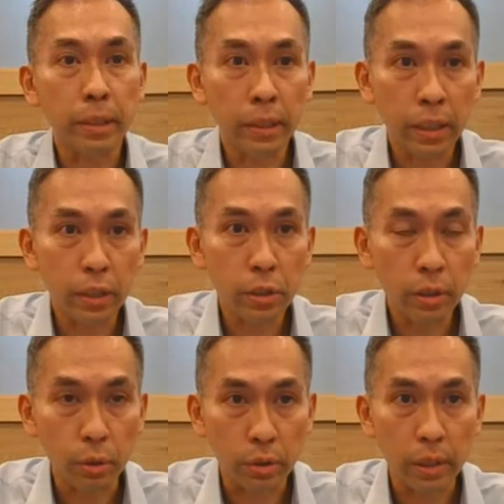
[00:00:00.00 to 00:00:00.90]

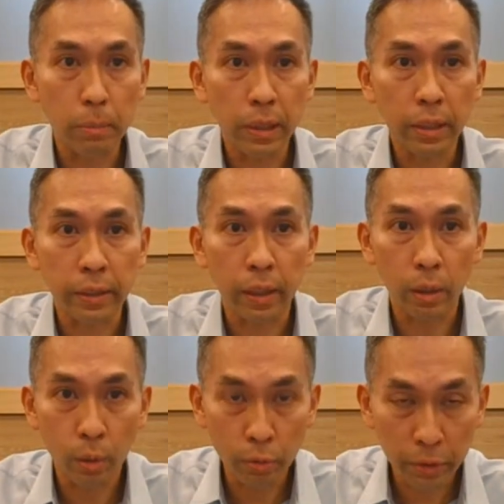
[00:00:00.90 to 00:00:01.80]
medication to stimulate their
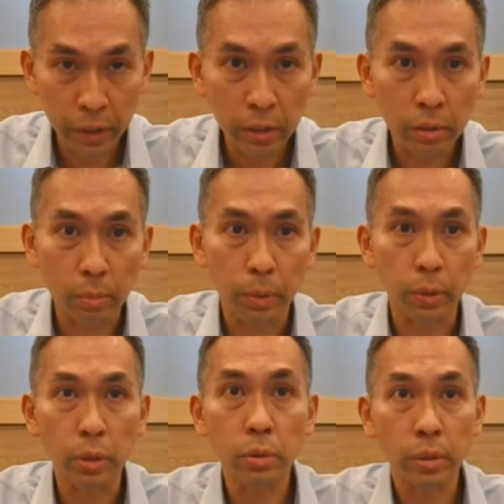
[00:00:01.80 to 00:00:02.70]
ovaries to
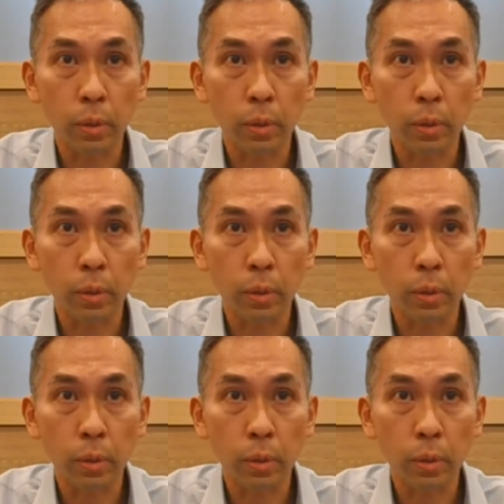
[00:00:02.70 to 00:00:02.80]
produce